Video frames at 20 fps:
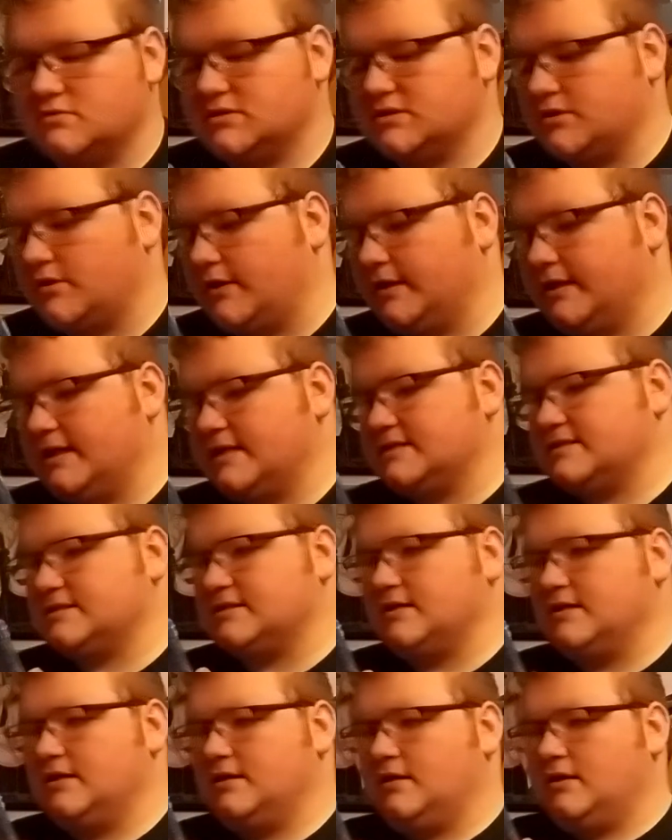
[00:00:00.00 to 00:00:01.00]
So I guess
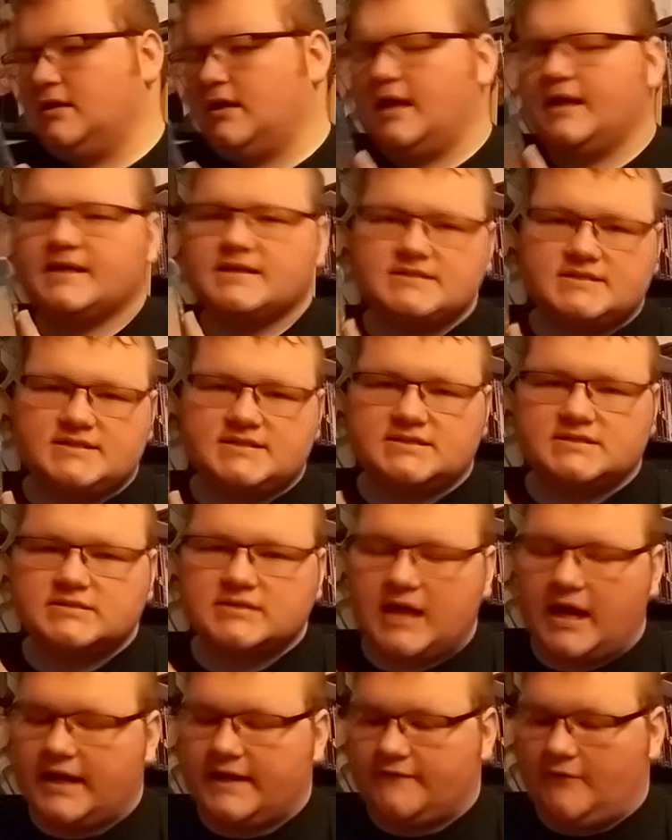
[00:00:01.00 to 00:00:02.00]
this is
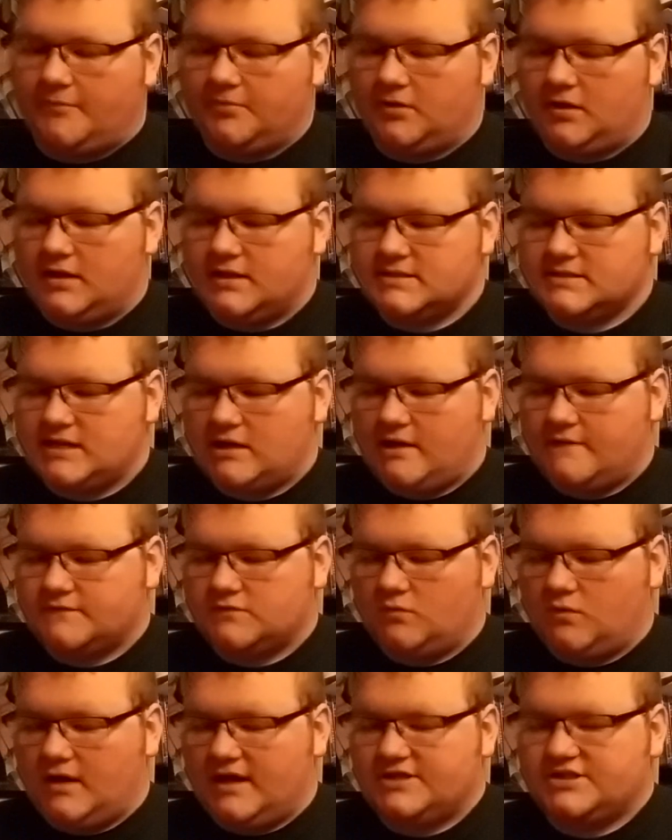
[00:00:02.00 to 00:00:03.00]
kind of a plus. I'll have to
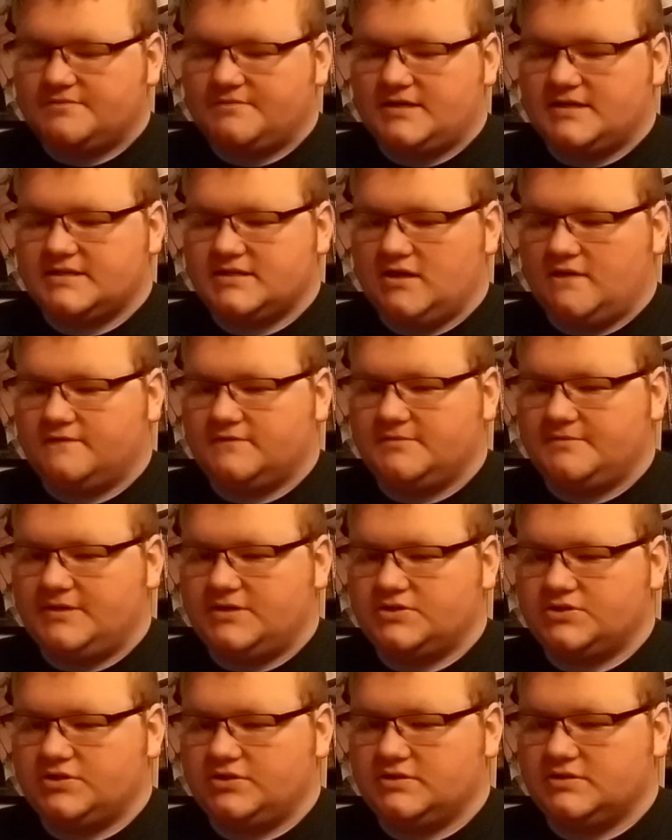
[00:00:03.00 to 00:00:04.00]
watch it myself to make
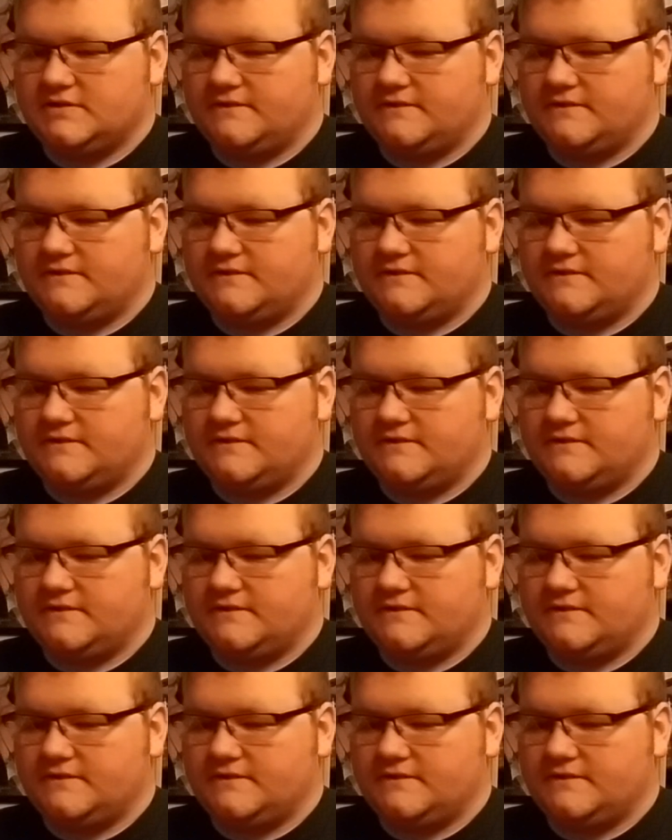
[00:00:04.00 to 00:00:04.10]
sure it's a